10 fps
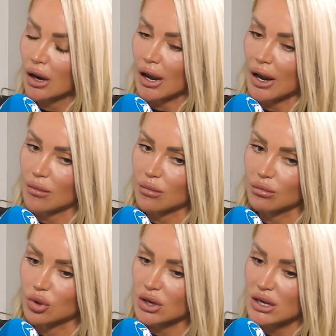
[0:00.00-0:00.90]
Um,
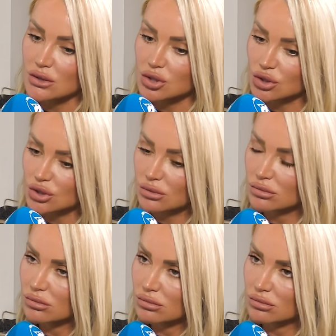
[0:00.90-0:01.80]
money
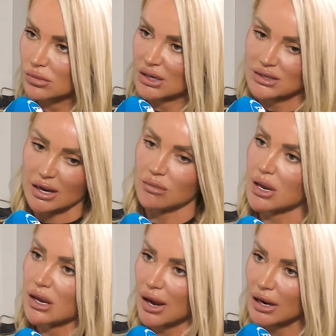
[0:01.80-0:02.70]
doesn't excite
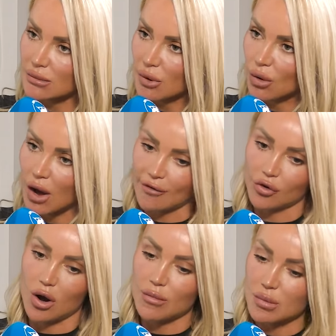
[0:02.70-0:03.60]
me anymore.
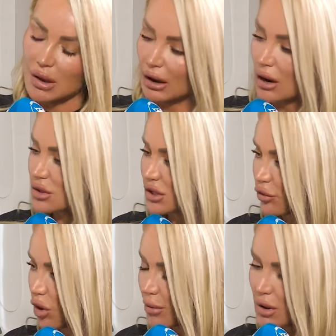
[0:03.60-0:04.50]
I've got my big house,
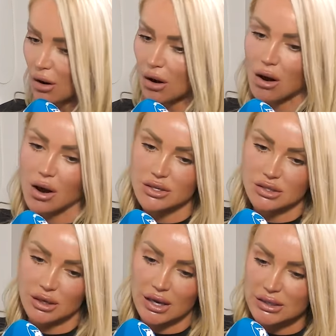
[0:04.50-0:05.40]
I've got my cars,
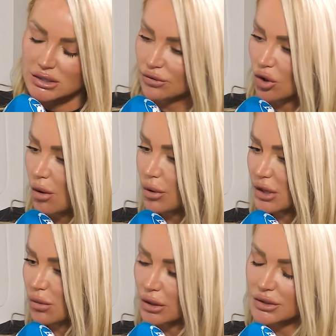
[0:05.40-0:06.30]
the kids have got what
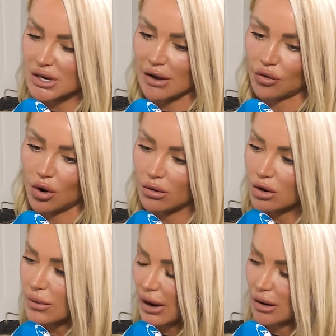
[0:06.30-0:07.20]
they want, I've got
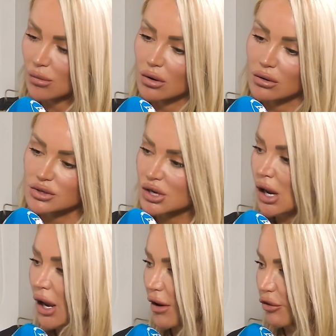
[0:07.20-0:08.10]
all my animals,
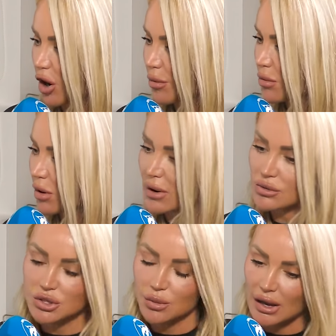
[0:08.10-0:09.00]
I've got my mum
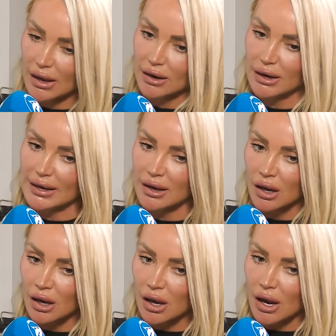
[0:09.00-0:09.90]
out of work. Like,
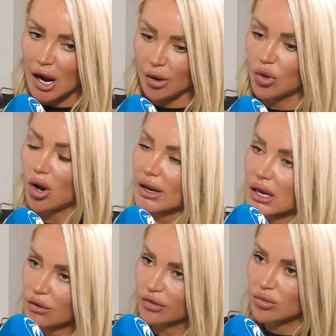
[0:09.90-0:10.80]
I'm not
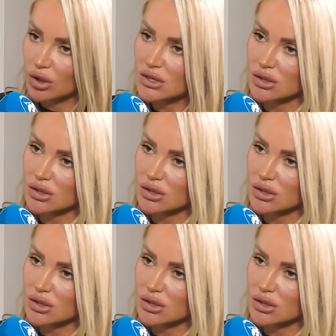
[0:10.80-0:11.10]
here for money.